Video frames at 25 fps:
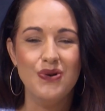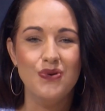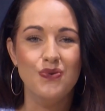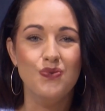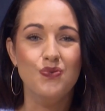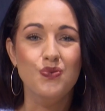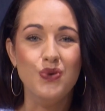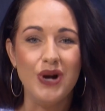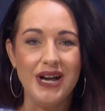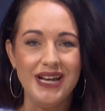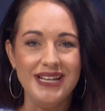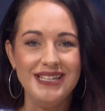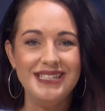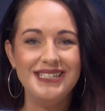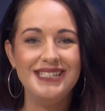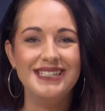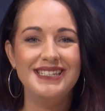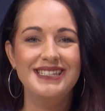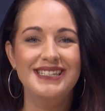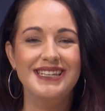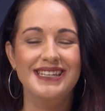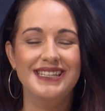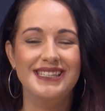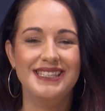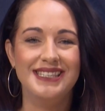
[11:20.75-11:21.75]
what
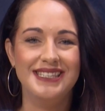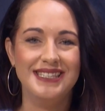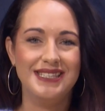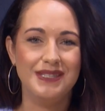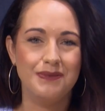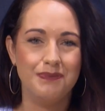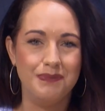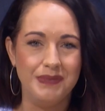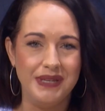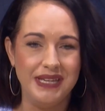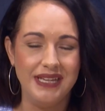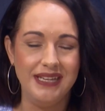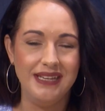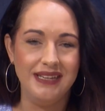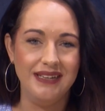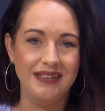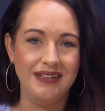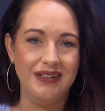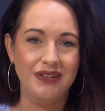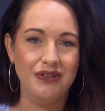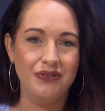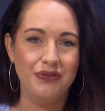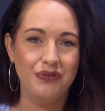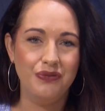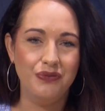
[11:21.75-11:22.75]
does this
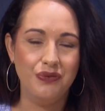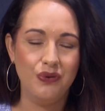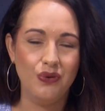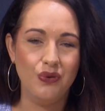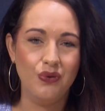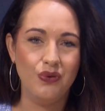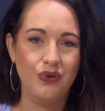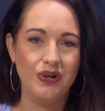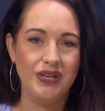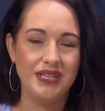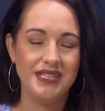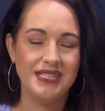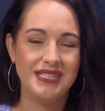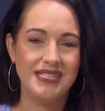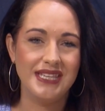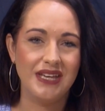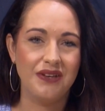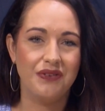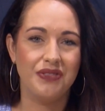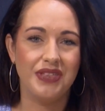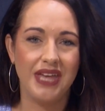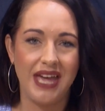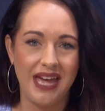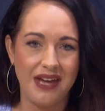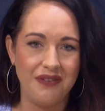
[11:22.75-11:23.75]
mean for
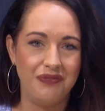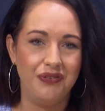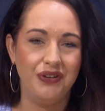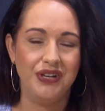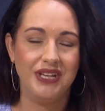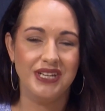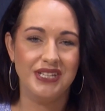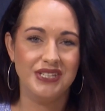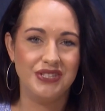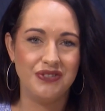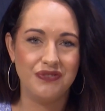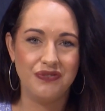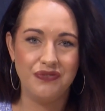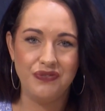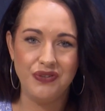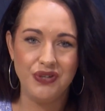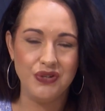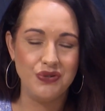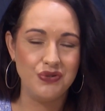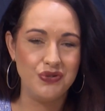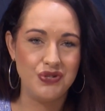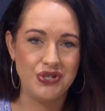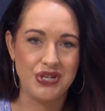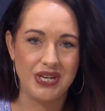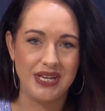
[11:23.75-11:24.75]
South Africa's
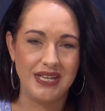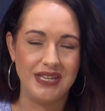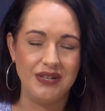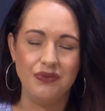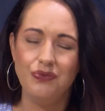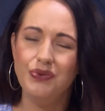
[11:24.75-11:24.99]
future?